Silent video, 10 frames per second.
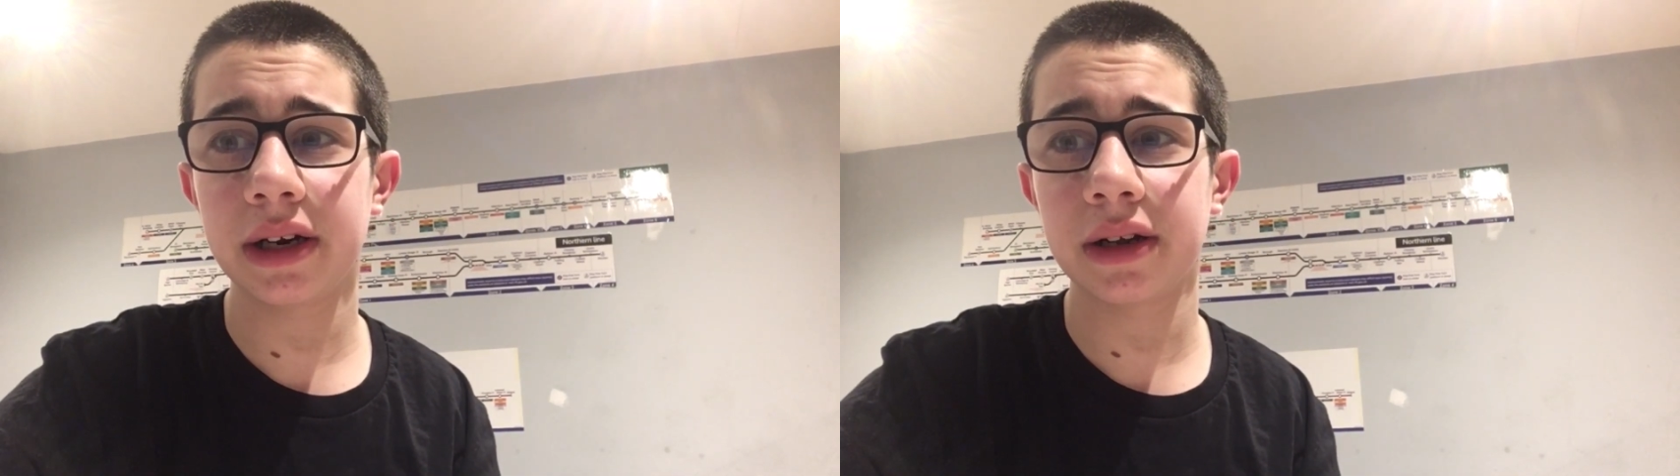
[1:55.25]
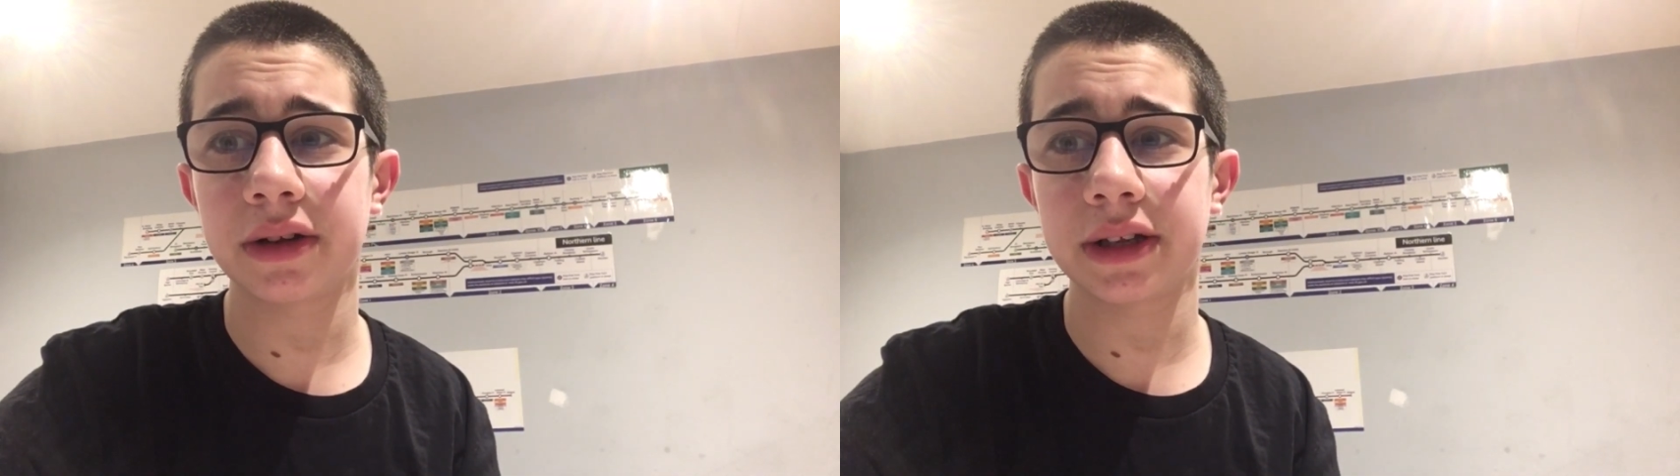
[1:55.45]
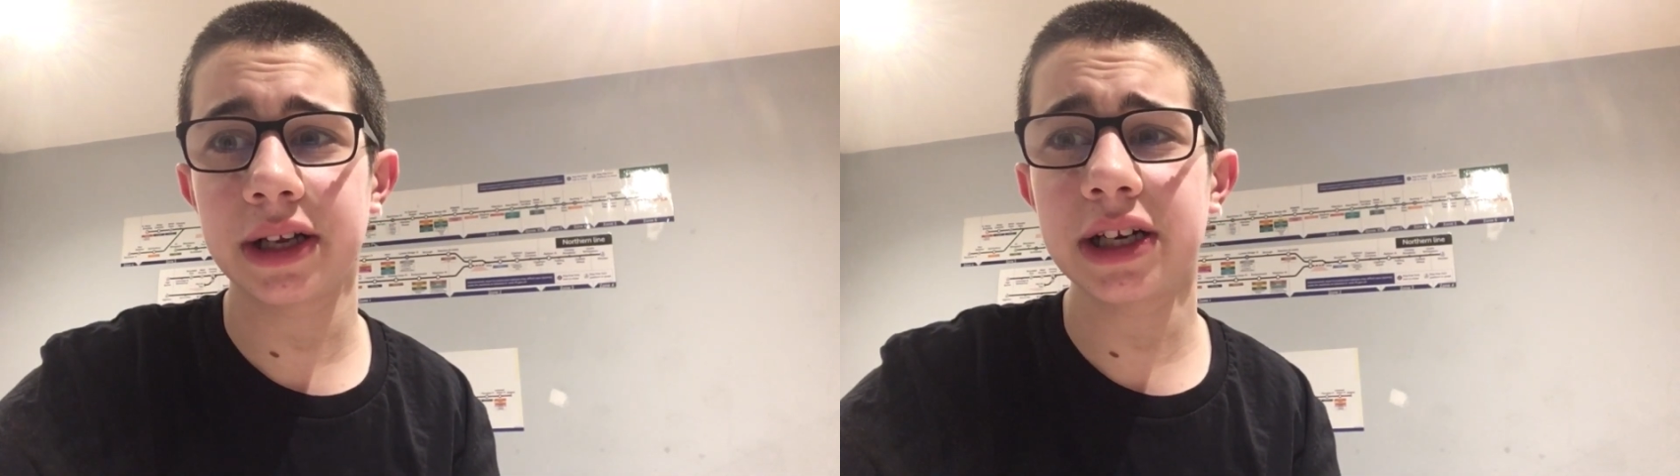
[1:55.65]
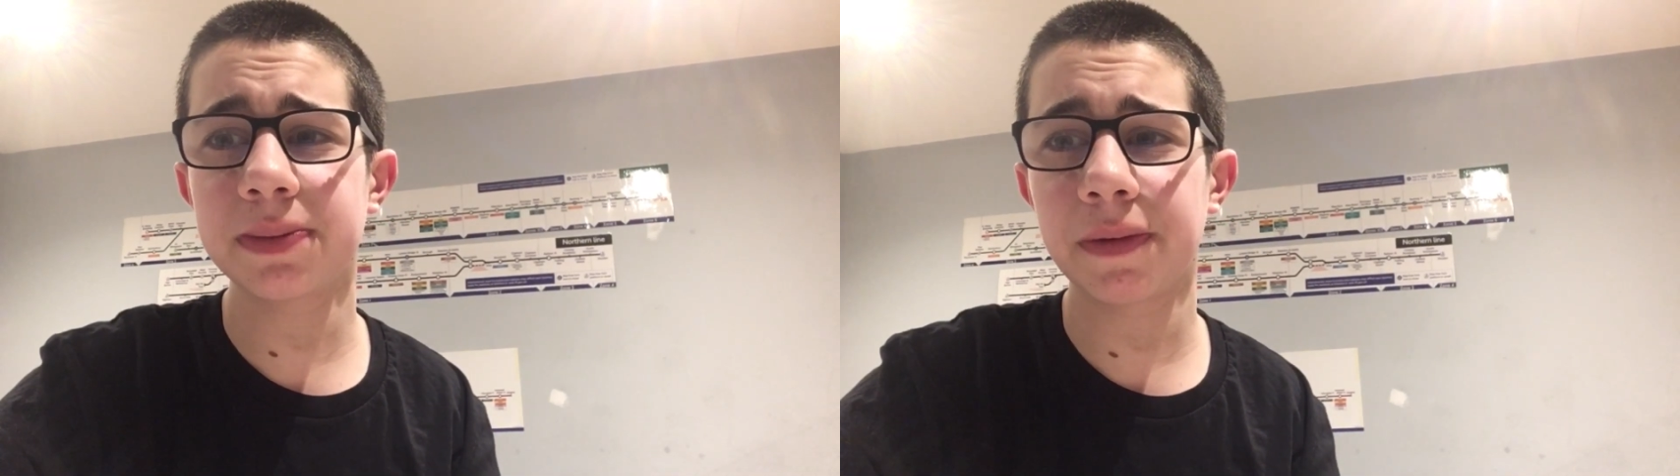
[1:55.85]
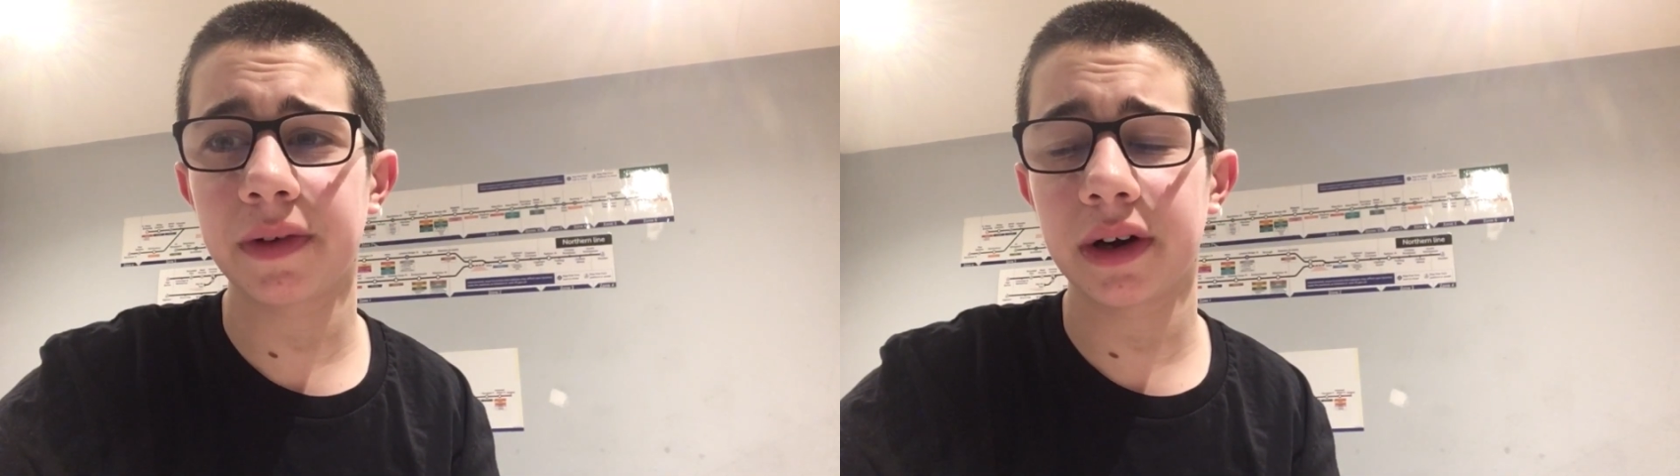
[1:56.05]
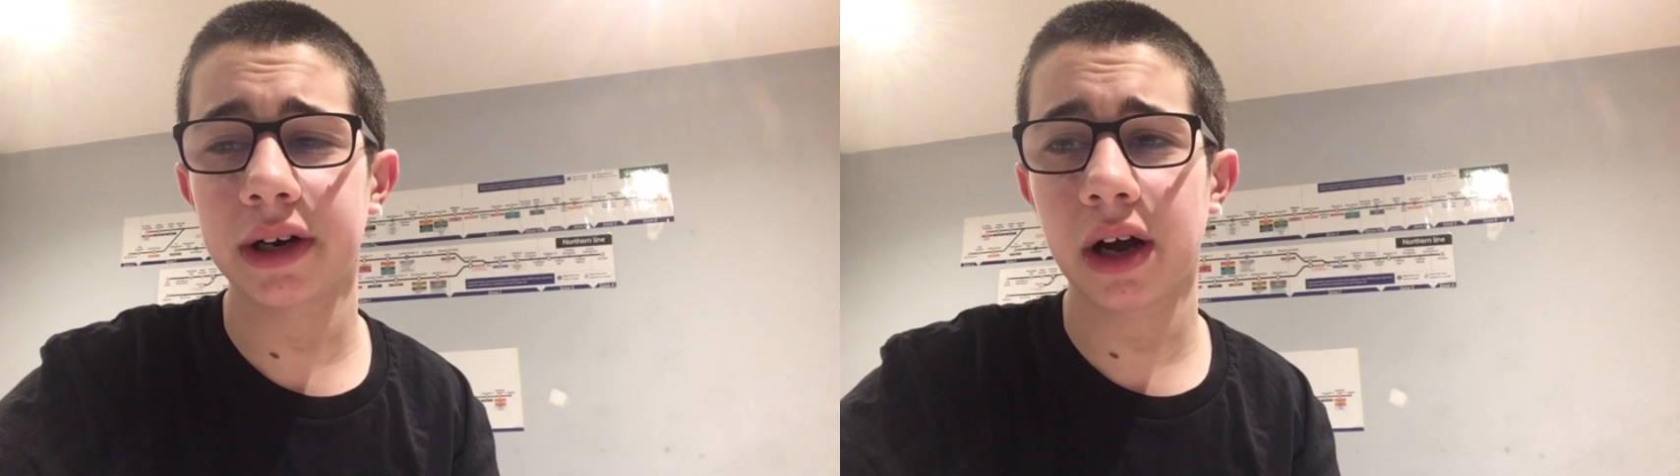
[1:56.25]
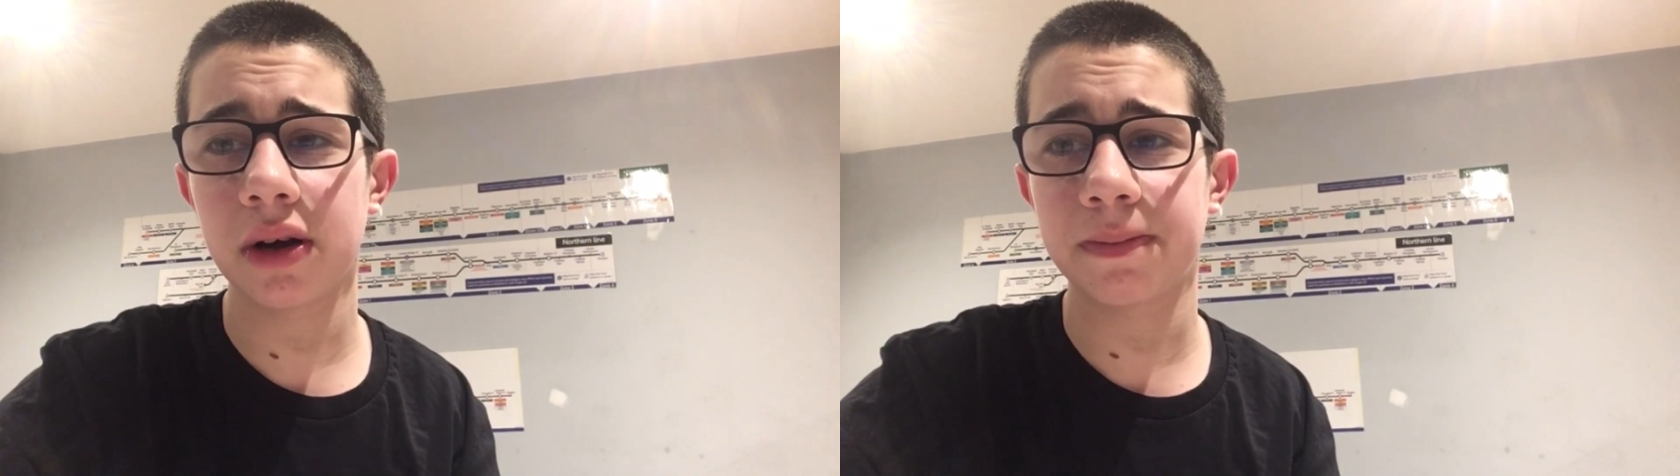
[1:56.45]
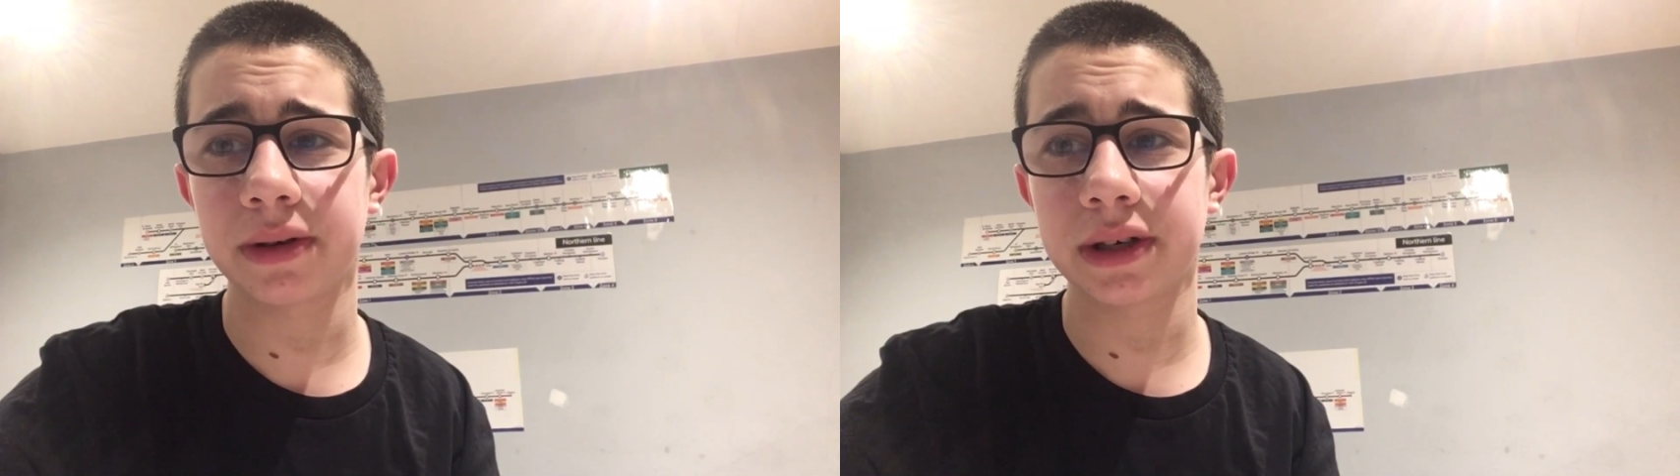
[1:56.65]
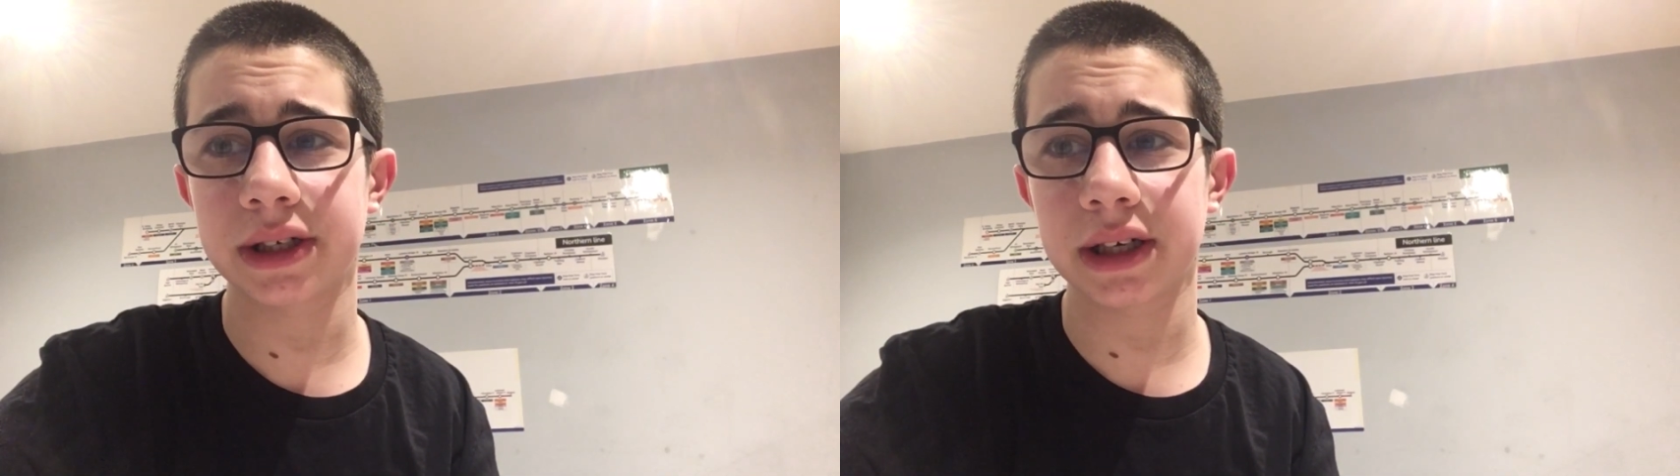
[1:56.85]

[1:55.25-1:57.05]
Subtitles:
the Elizabeth line opened